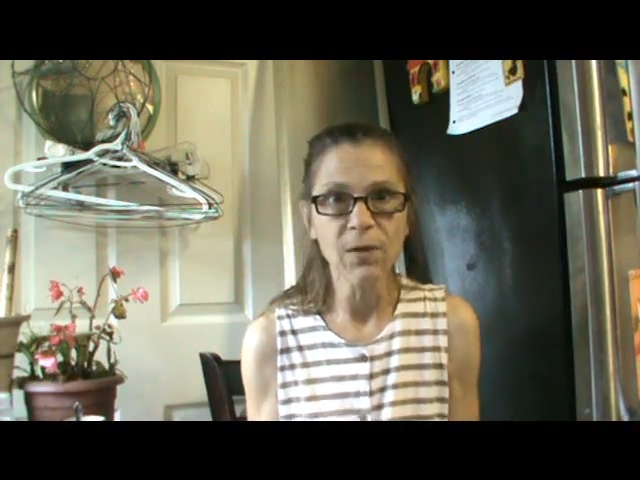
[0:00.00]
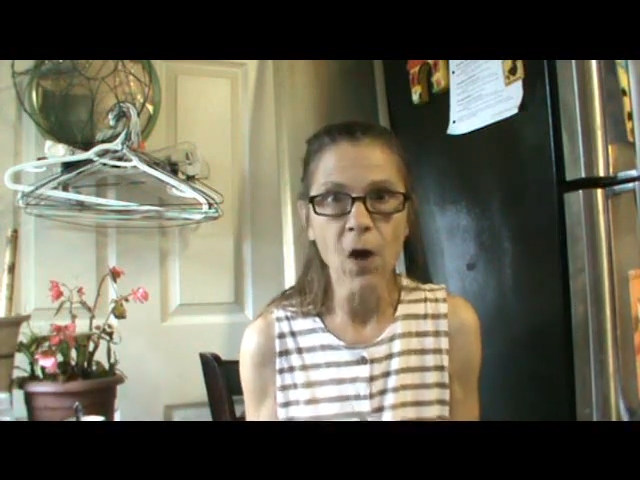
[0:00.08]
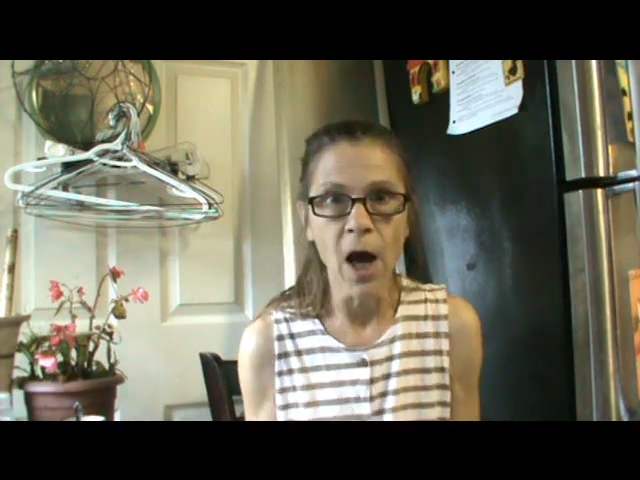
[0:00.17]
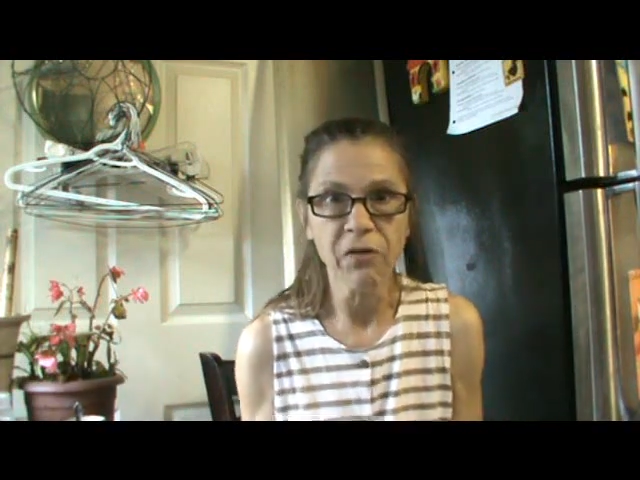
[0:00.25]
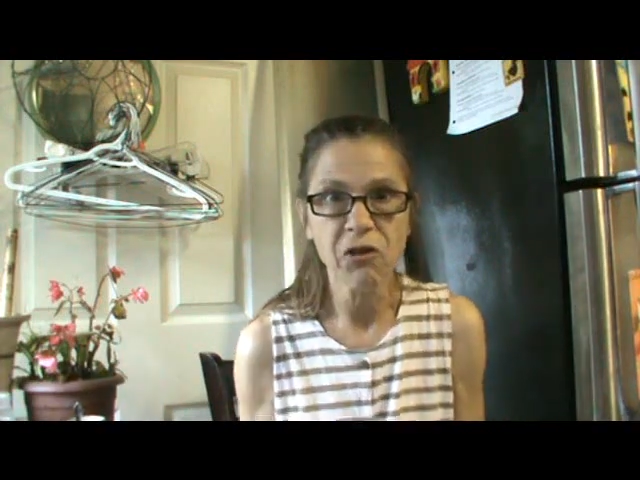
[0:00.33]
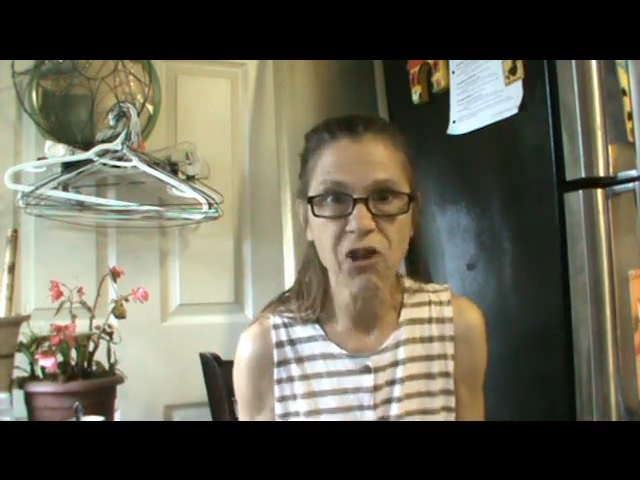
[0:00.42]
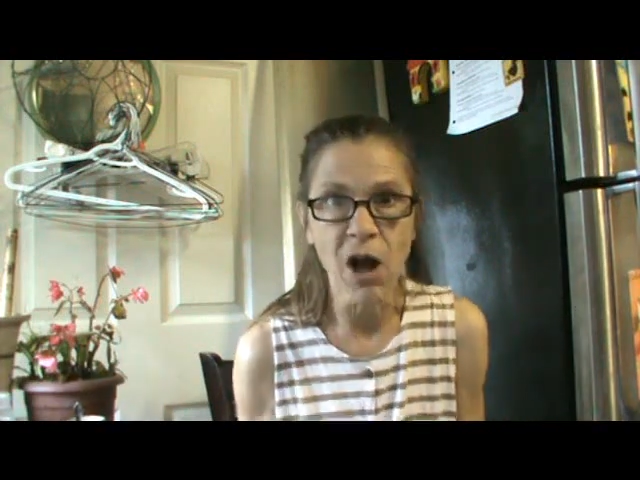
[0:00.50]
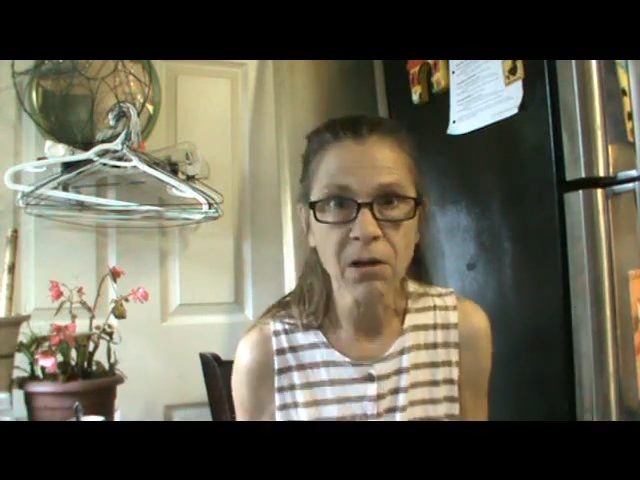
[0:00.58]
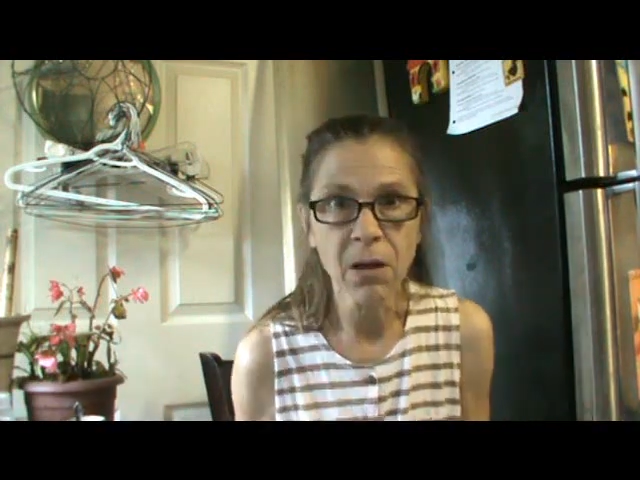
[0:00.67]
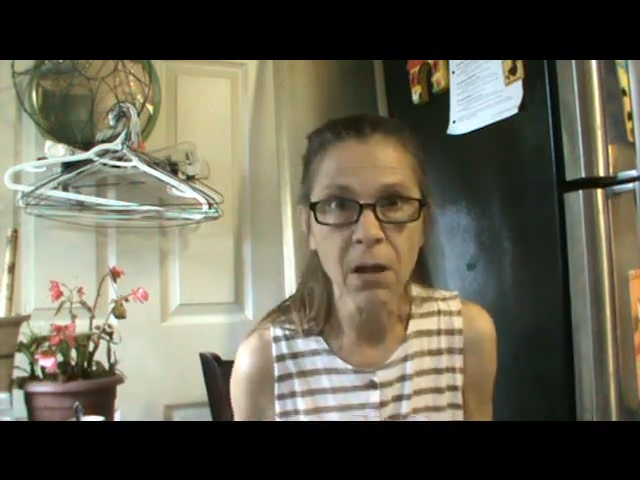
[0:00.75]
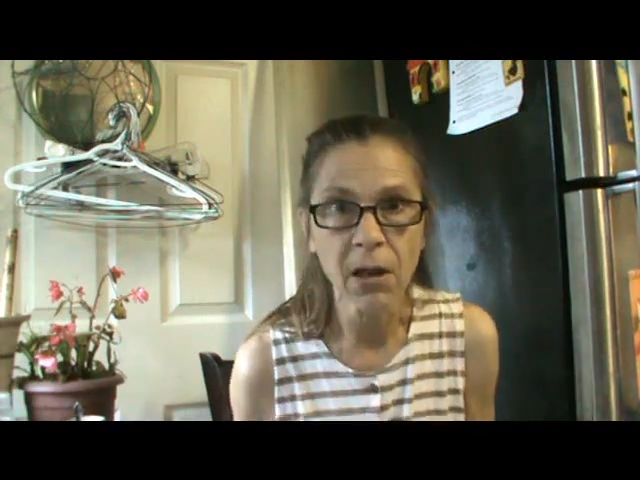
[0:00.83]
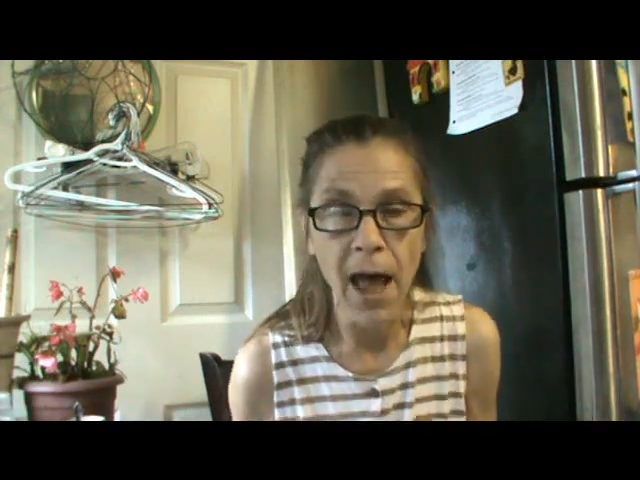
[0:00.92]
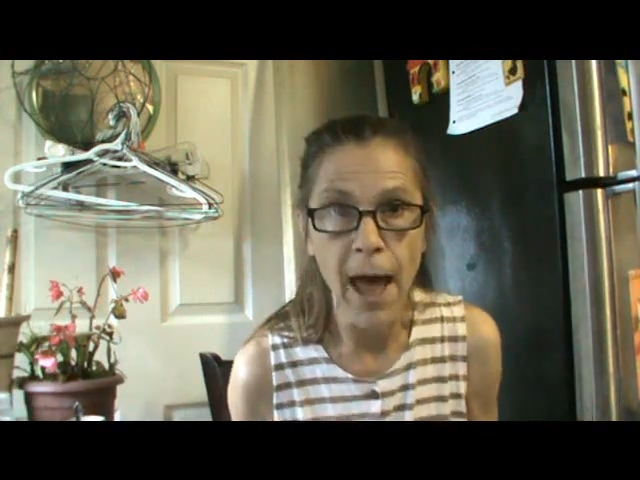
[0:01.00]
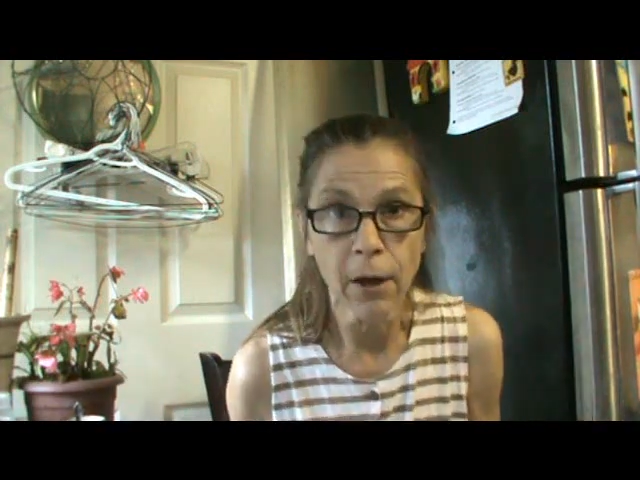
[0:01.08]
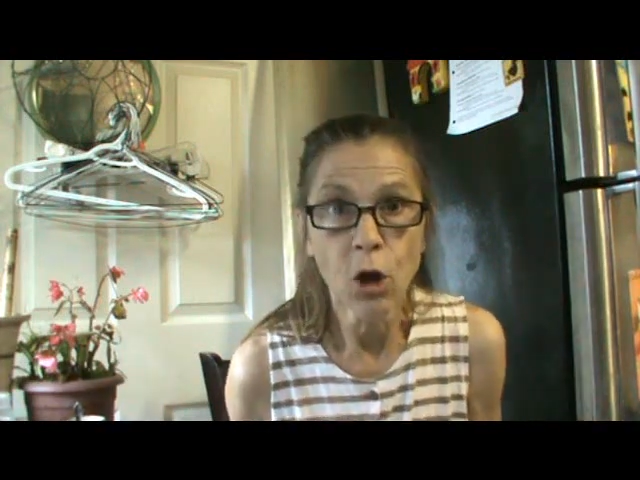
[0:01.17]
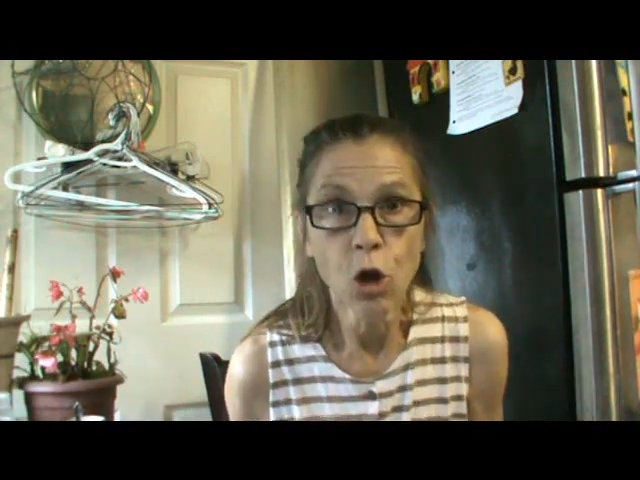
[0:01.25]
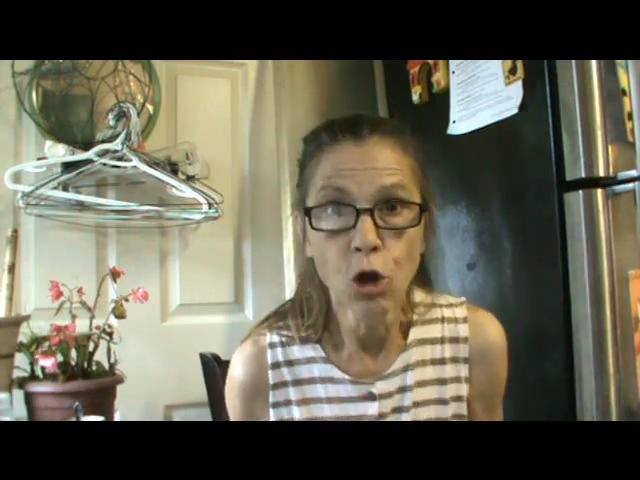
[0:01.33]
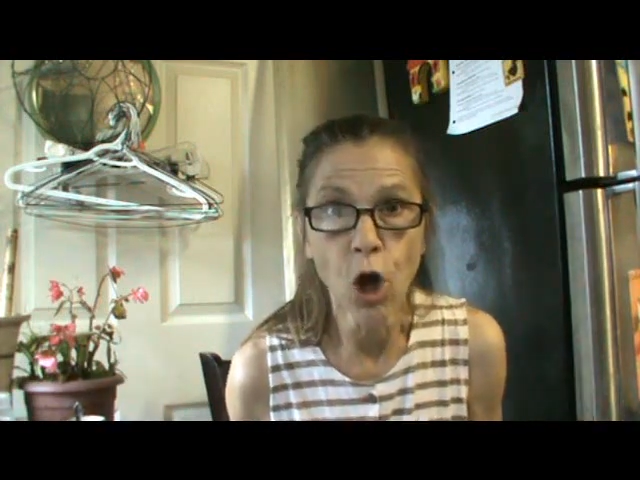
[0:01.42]
we've got the Dunk
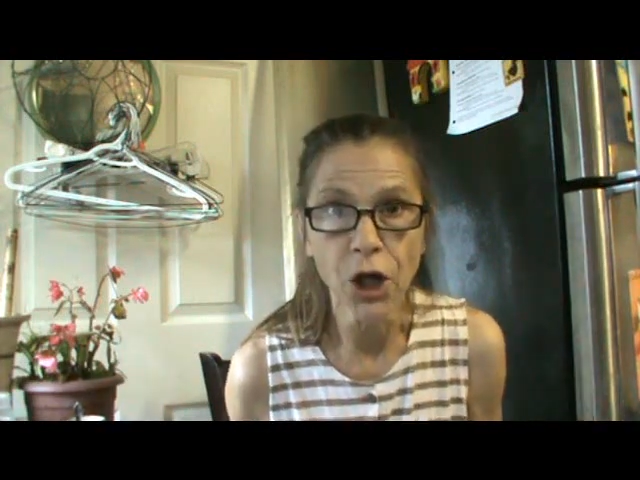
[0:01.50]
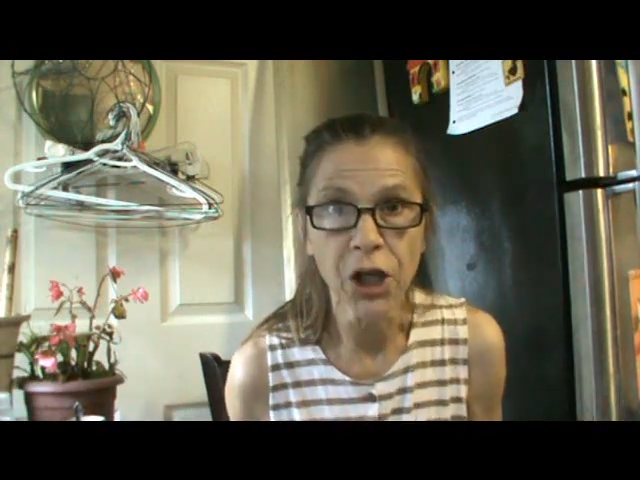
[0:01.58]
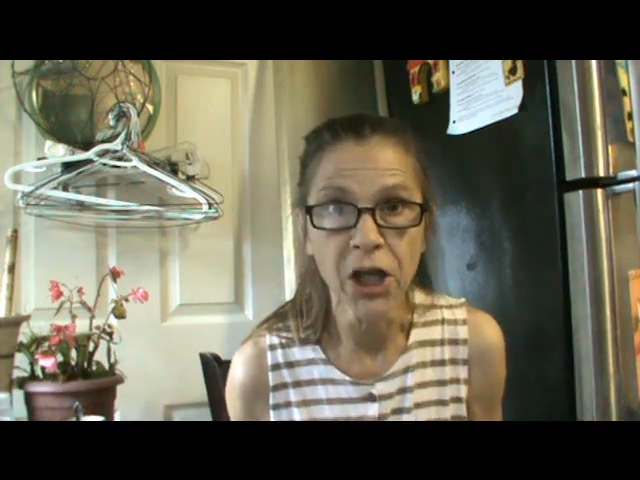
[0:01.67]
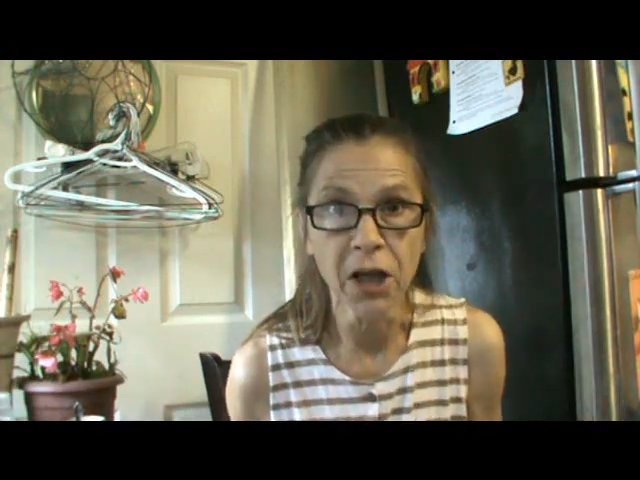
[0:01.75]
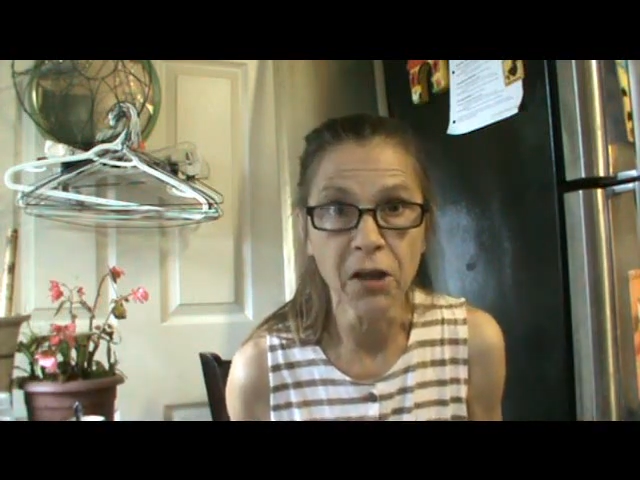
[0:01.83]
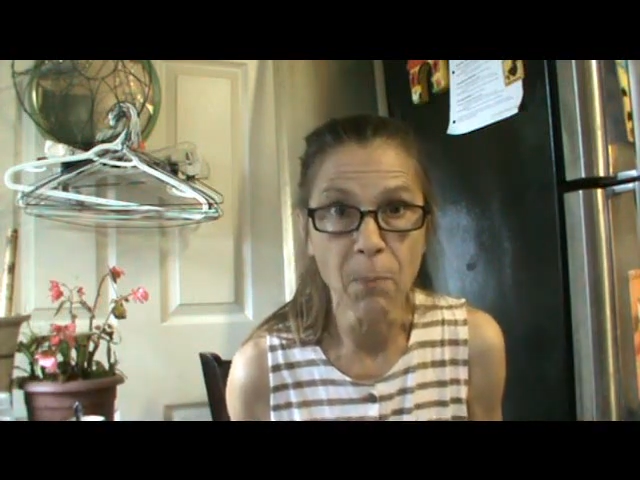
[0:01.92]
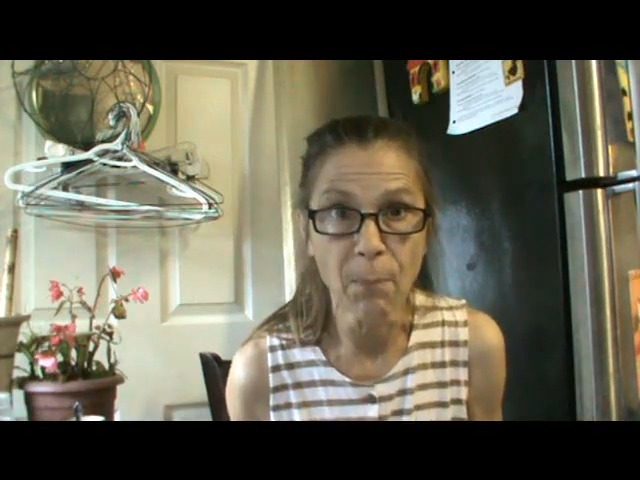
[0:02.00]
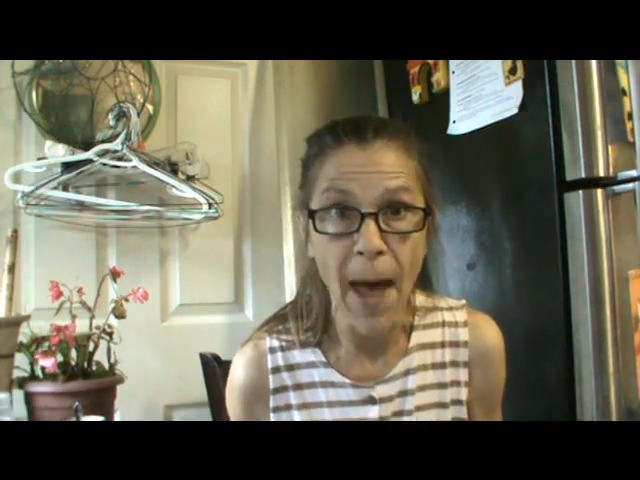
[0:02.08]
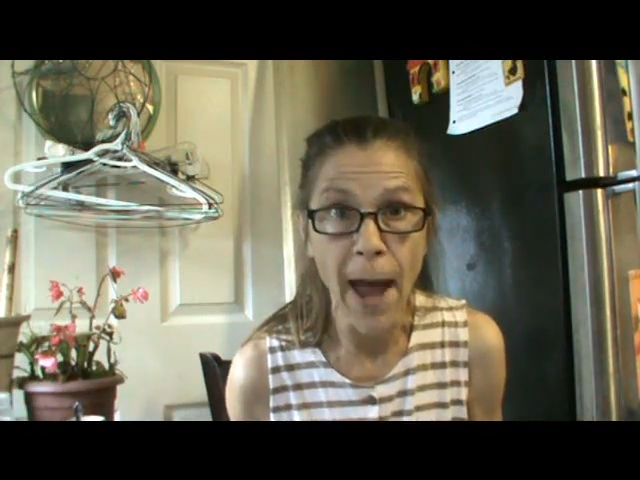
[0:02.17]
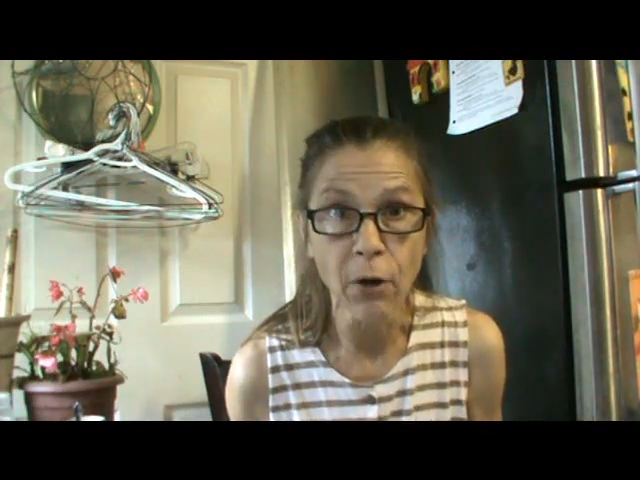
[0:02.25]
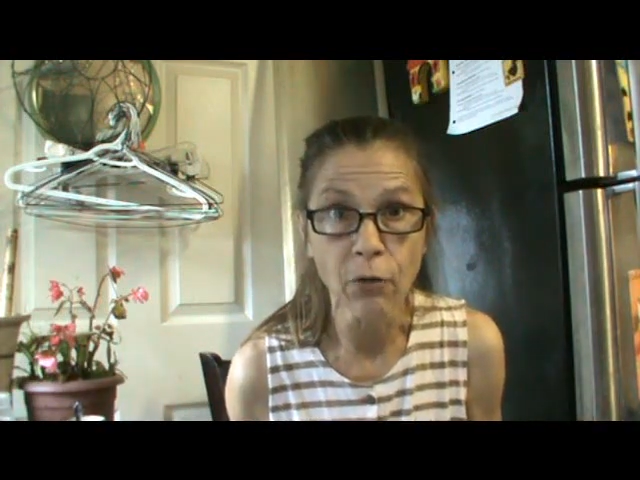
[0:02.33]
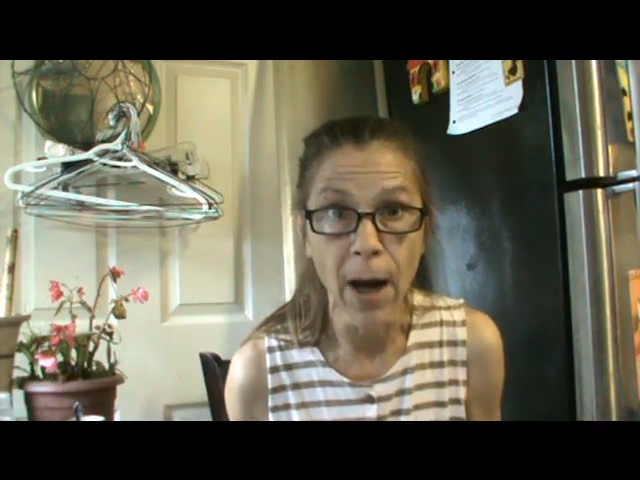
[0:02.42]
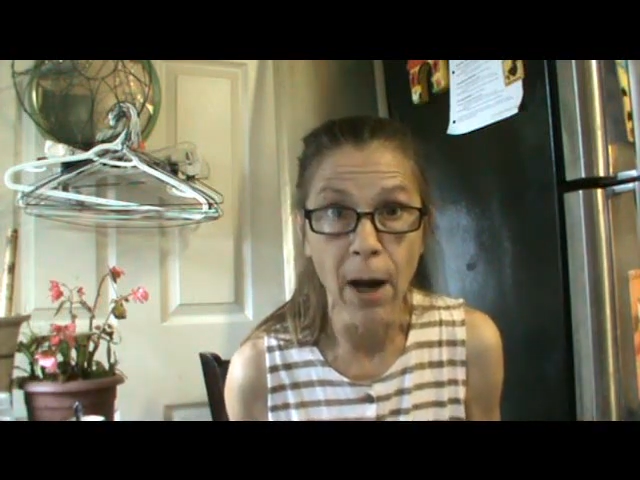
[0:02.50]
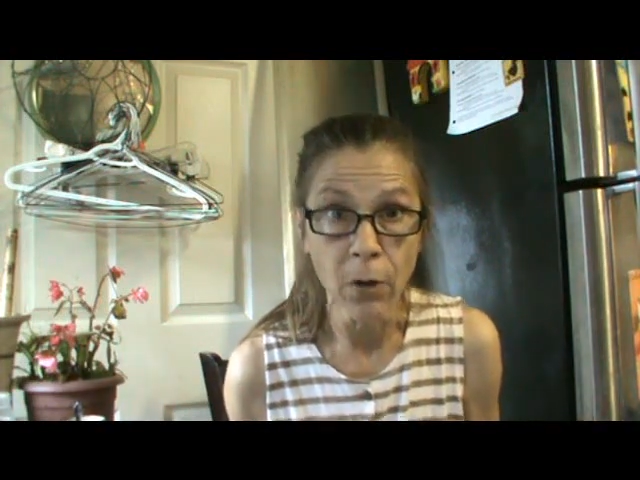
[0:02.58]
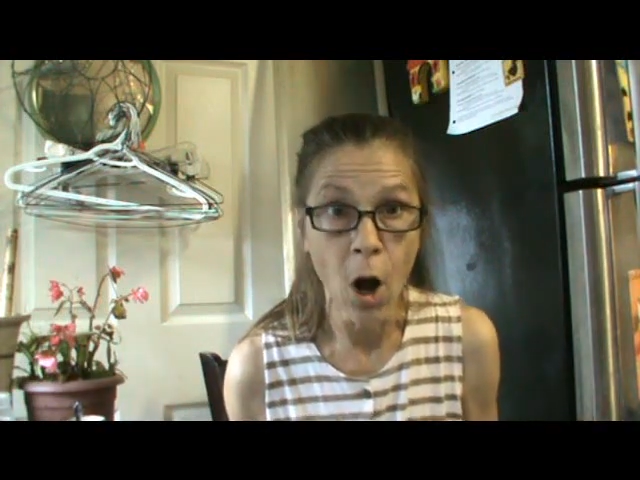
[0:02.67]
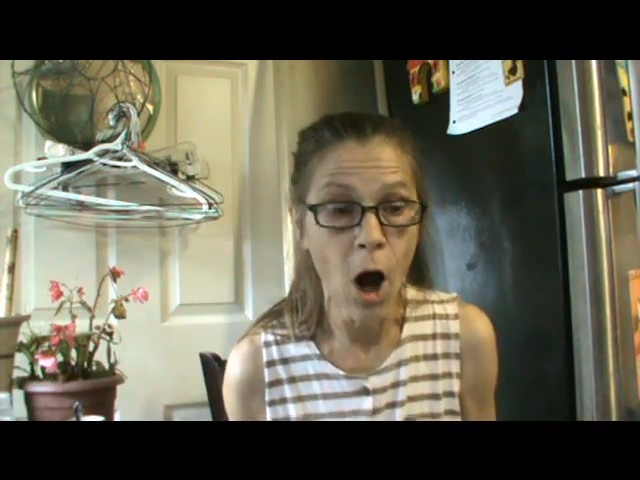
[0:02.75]
Clan lurking in the background